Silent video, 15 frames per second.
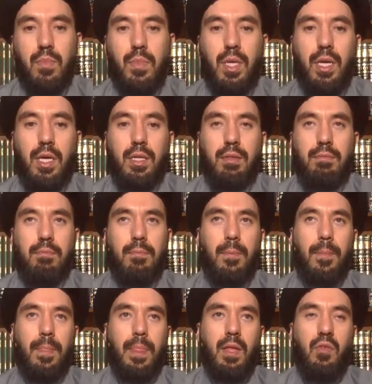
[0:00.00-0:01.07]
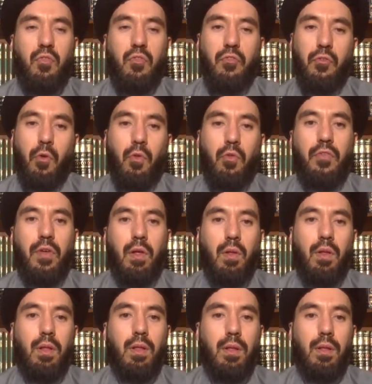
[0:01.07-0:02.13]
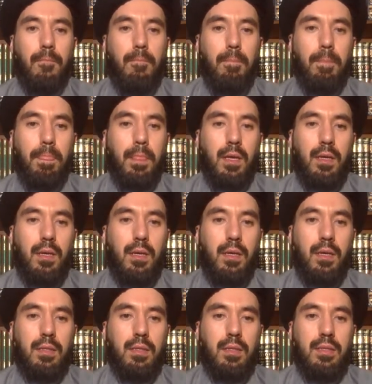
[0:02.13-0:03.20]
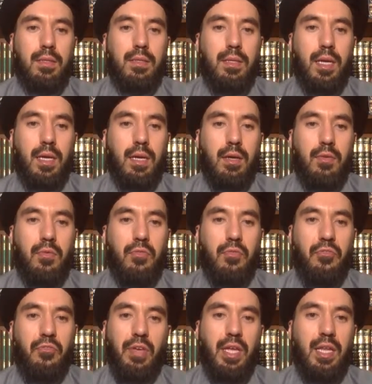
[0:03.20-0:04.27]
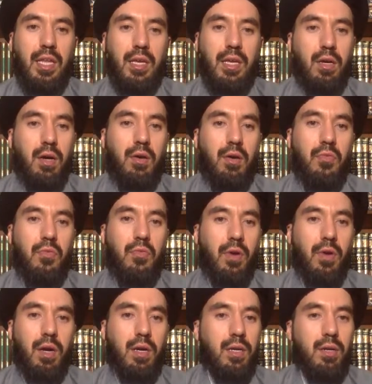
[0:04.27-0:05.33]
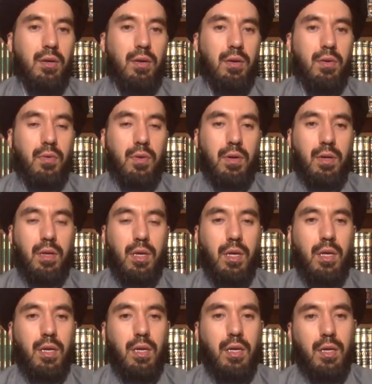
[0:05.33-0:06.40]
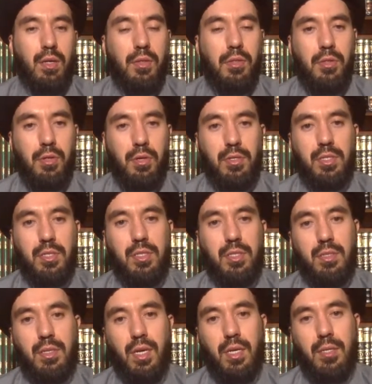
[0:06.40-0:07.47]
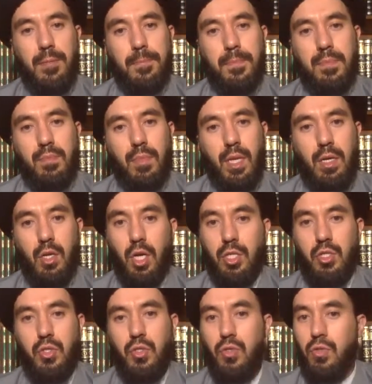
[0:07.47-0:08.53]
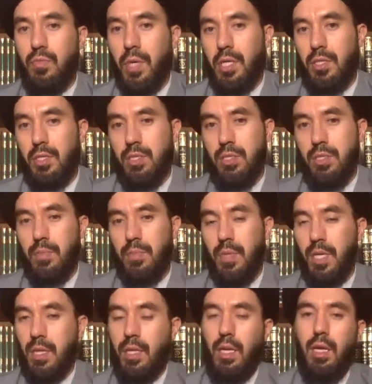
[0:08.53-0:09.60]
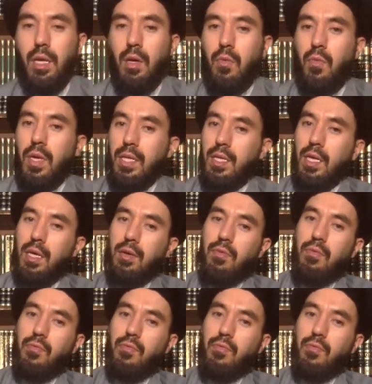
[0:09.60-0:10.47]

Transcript: it fulfill the feeling of hunger or thirst, right? Not too much. But when the